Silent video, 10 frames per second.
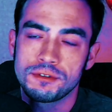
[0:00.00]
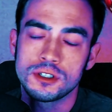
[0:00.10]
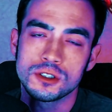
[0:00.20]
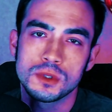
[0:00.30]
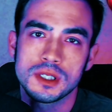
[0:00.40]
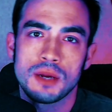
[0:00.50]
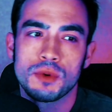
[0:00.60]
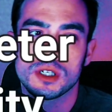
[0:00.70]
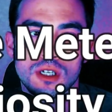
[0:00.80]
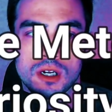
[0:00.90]
The first one that I
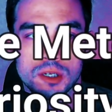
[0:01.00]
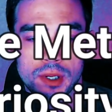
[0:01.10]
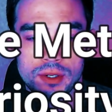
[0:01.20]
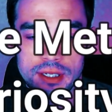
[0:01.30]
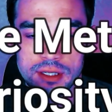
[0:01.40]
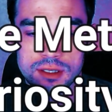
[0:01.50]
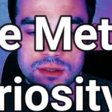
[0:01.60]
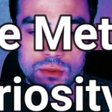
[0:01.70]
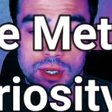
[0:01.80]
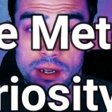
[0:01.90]
want to talk about
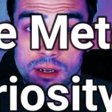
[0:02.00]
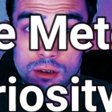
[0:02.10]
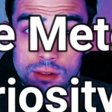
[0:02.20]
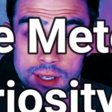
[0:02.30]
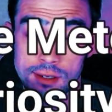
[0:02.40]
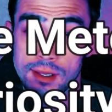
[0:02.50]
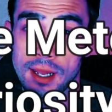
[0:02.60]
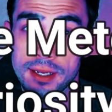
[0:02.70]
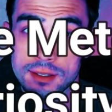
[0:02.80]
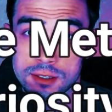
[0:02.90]
is what I call the
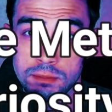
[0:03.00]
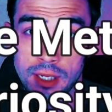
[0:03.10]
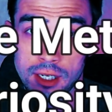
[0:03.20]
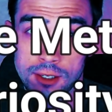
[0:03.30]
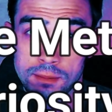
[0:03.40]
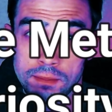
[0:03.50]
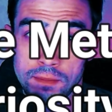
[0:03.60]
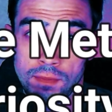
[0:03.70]
alliance meter.